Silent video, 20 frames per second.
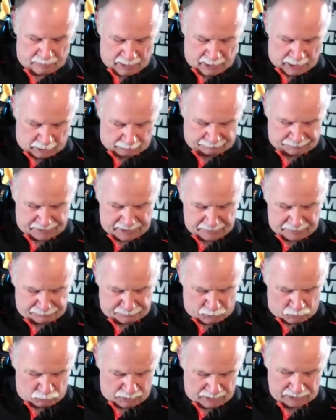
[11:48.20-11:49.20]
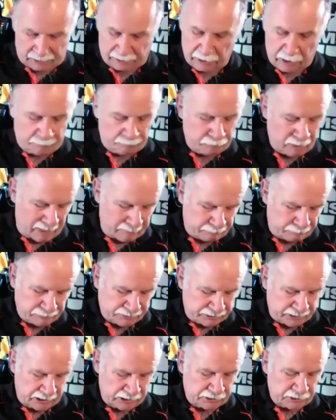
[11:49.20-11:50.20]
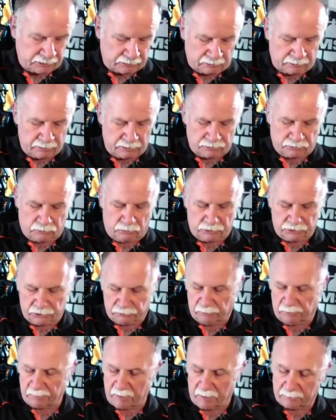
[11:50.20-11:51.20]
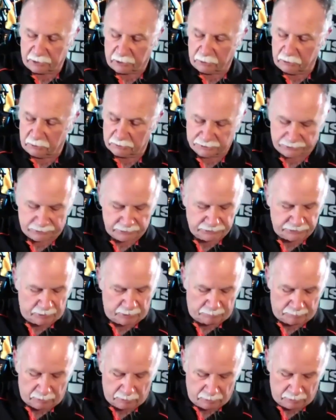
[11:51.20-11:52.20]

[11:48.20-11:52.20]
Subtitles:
help keep you in an upright position, as long as you remember to close the zipper.